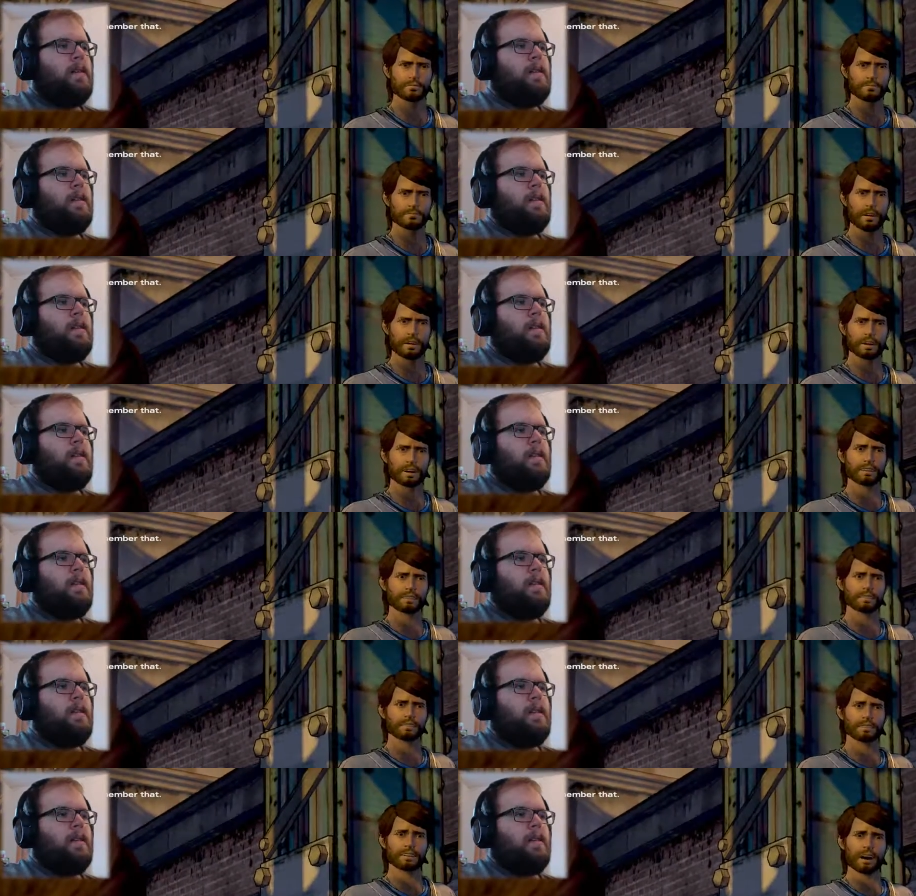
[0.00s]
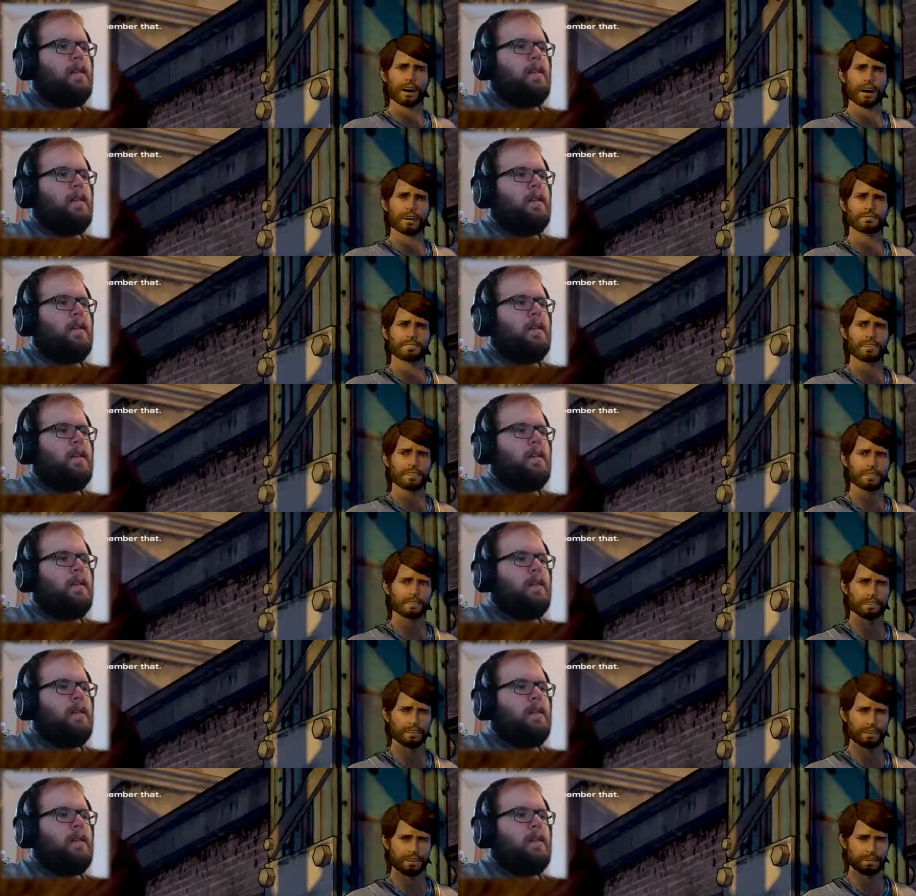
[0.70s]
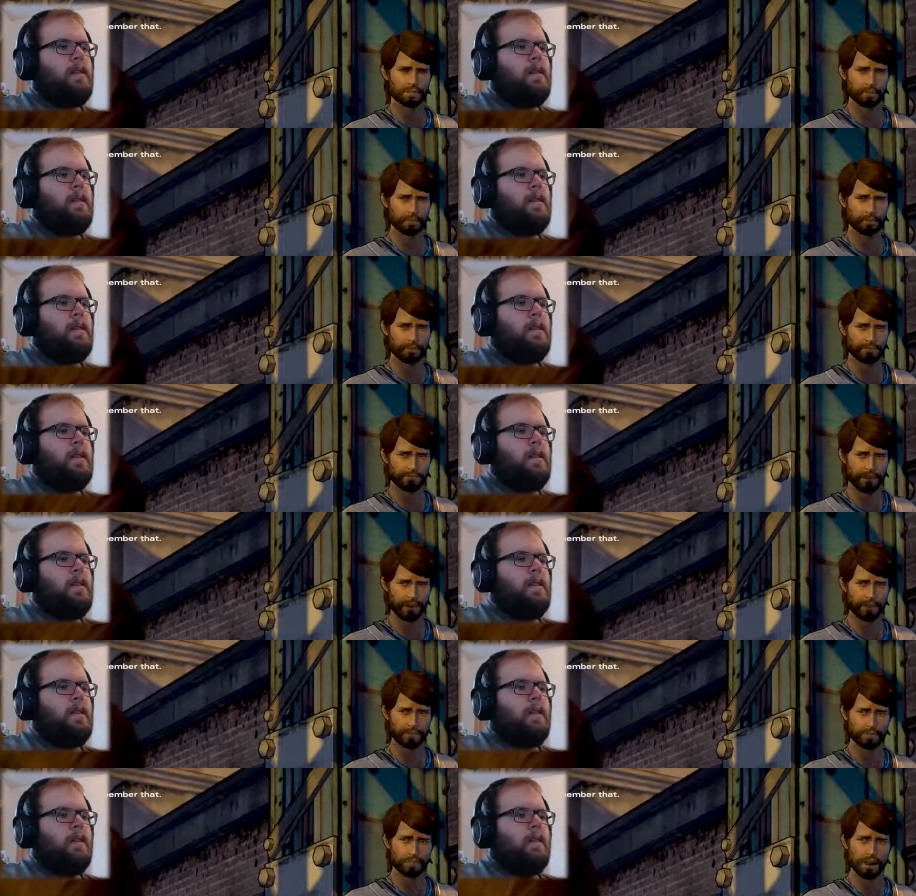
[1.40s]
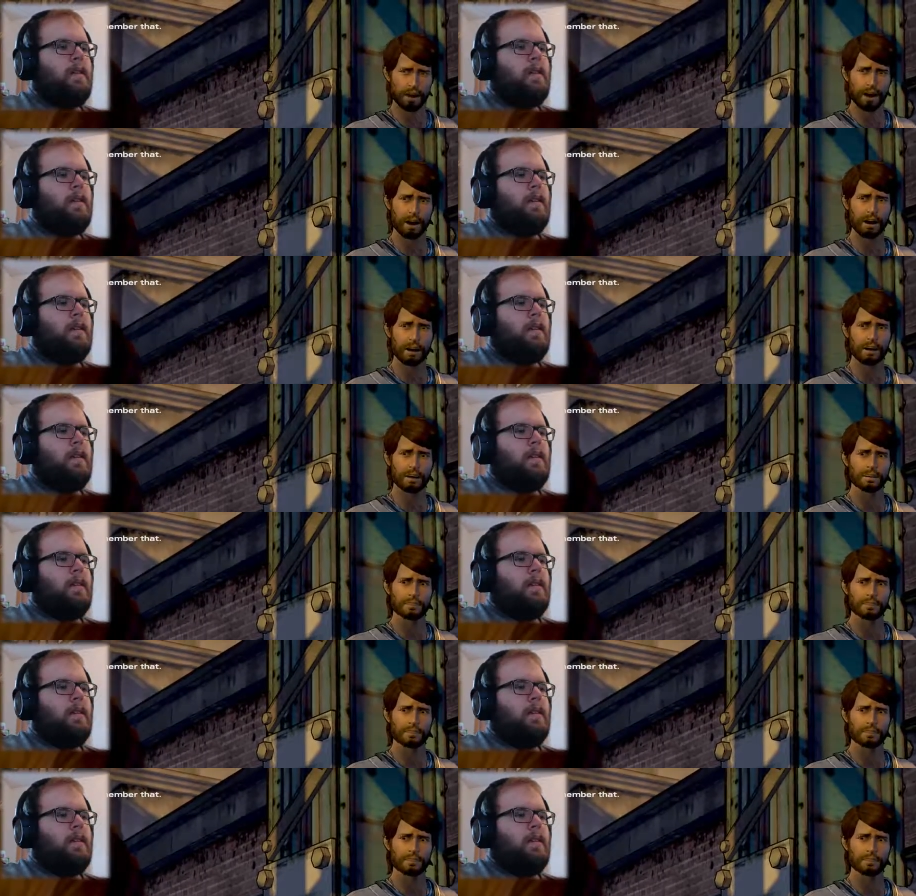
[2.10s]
Speaker 1: But he's got bigger things to worry about right now.